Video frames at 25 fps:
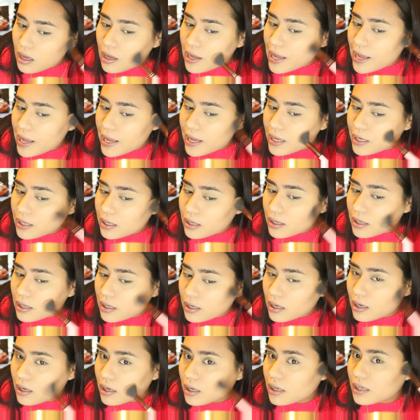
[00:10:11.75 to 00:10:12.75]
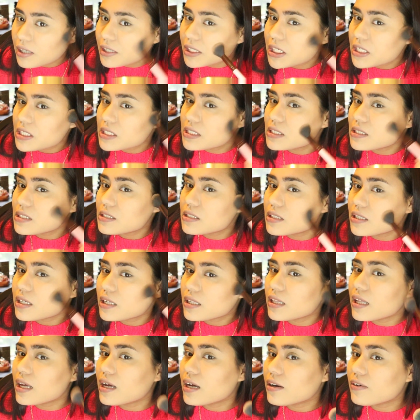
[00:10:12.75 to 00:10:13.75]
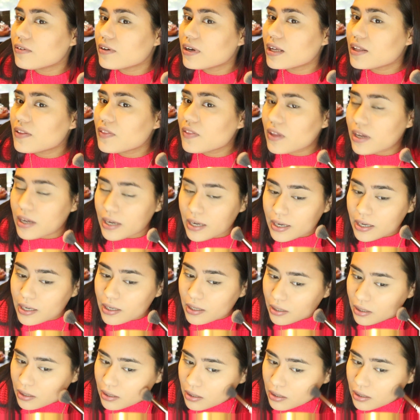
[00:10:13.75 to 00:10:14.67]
And I just stick that right there.